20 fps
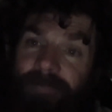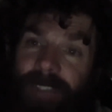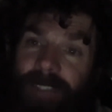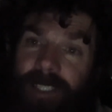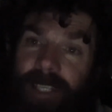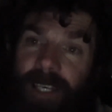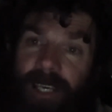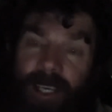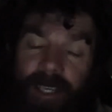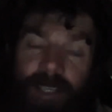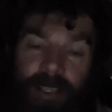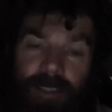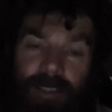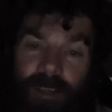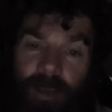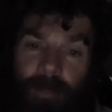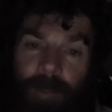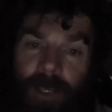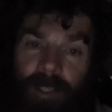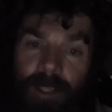Just
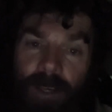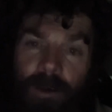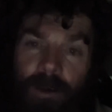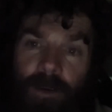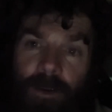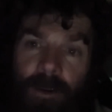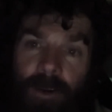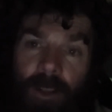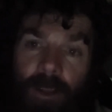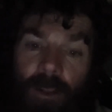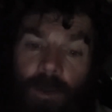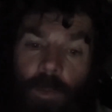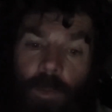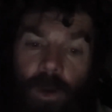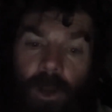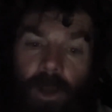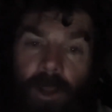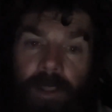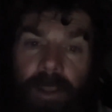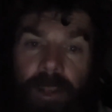so much going on in the
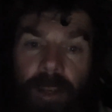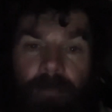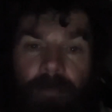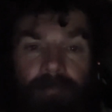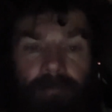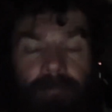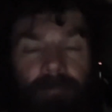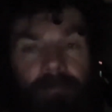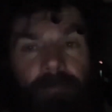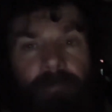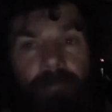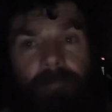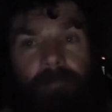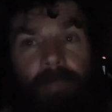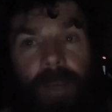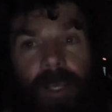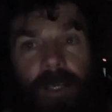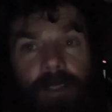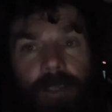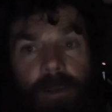world that
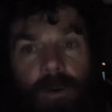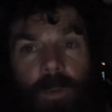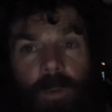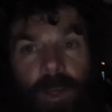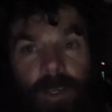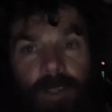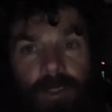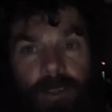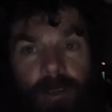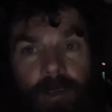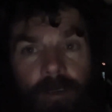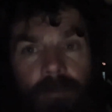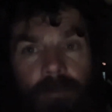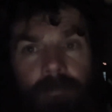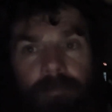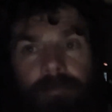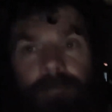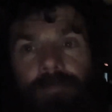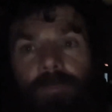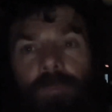makes you
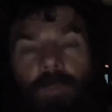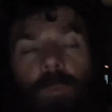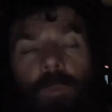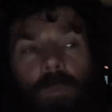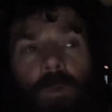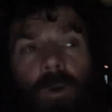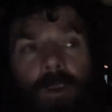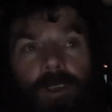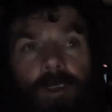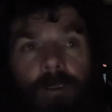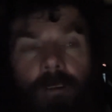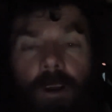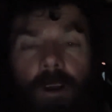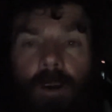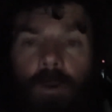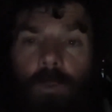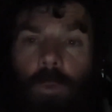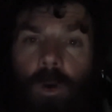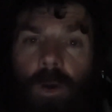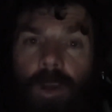question what your
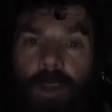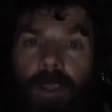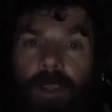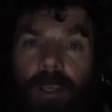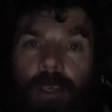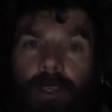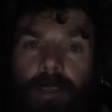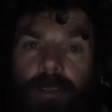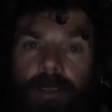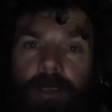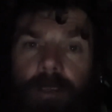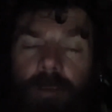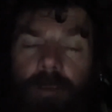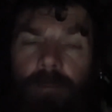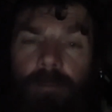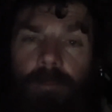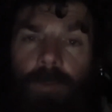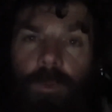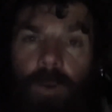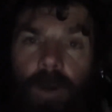own worth is
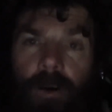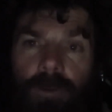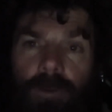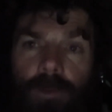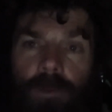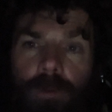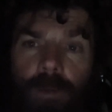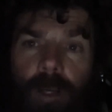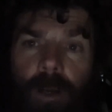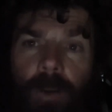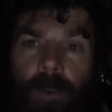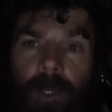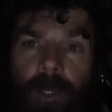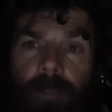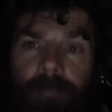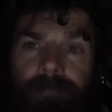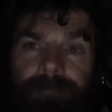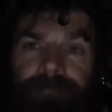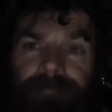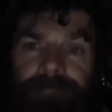and where it's all
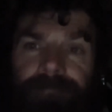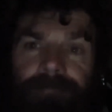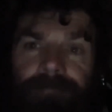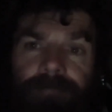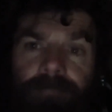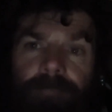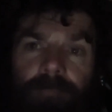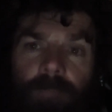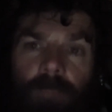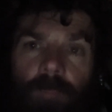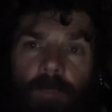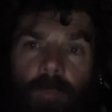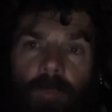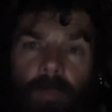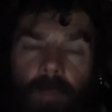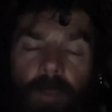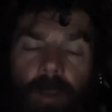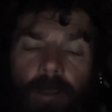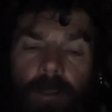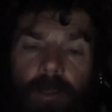going.
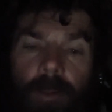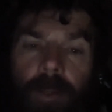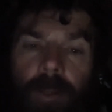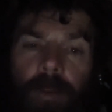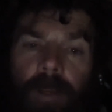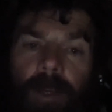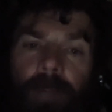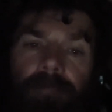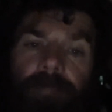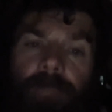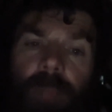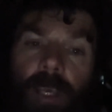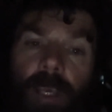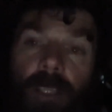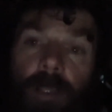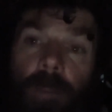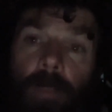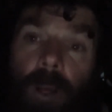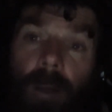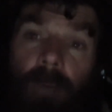So anyway, here's
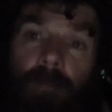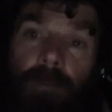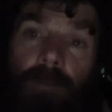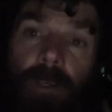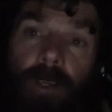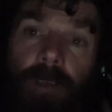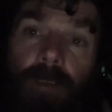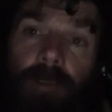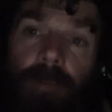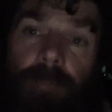a poem for you.